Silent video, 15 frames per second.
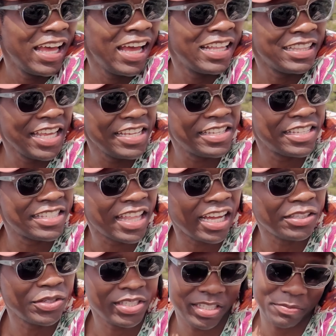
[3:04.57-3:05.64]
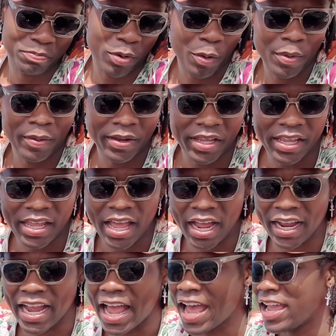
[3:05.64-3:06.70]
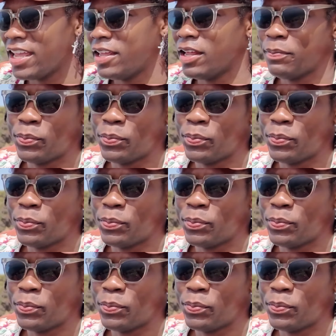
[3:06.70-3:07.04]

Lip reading: And this statue is probably a guy,